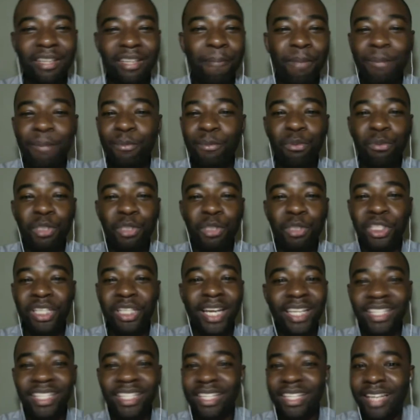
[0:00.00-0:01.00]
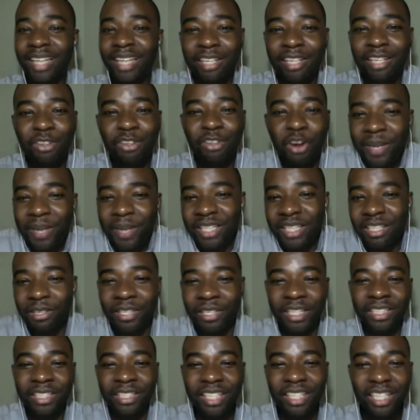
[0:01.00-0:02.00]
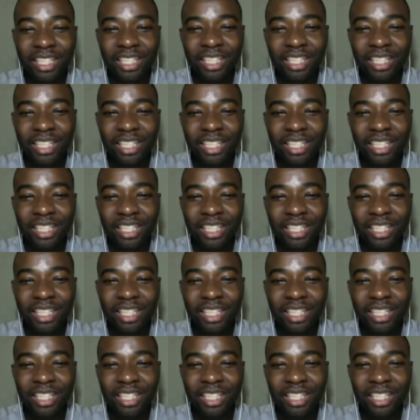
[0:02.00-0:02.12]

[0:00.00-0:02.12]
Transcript: and people will share it and like and comment on it.